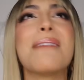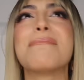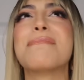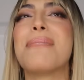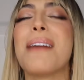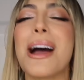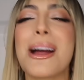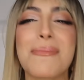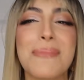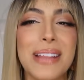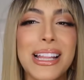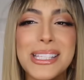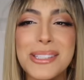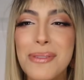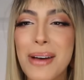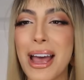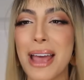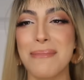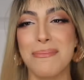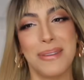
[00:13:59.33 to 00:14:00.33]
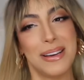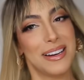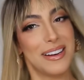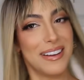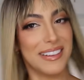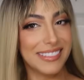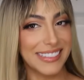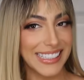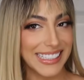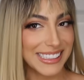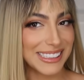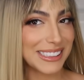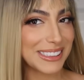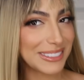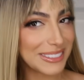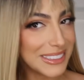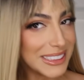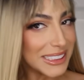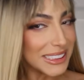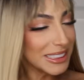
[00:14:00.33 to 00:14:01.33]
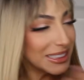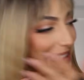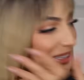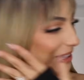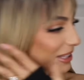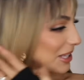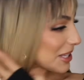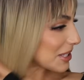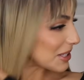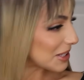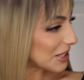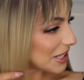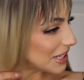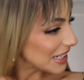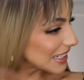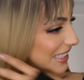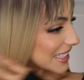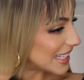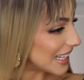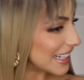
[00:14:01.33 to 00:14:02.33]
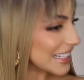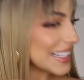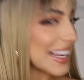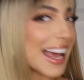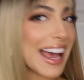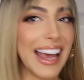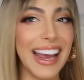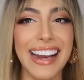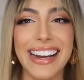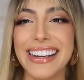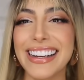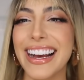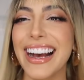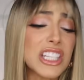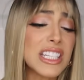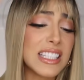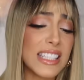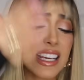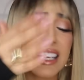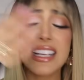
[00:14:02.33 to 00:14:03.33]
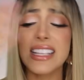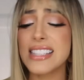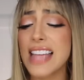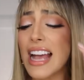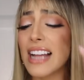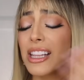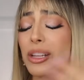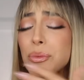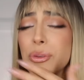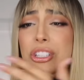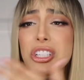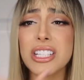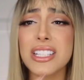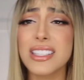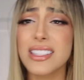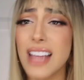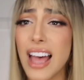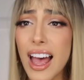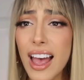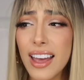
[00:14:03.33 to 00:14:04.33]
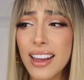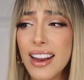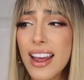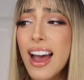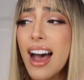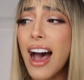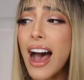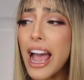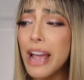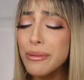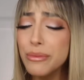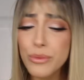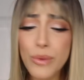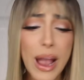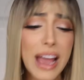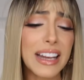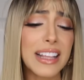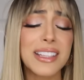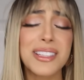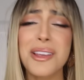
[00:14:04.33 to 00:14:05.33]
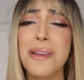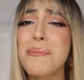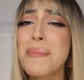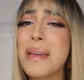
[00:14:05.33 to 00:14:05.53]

a Barbie. That's why I put on this look today. She did exactly what she said. I'm ready to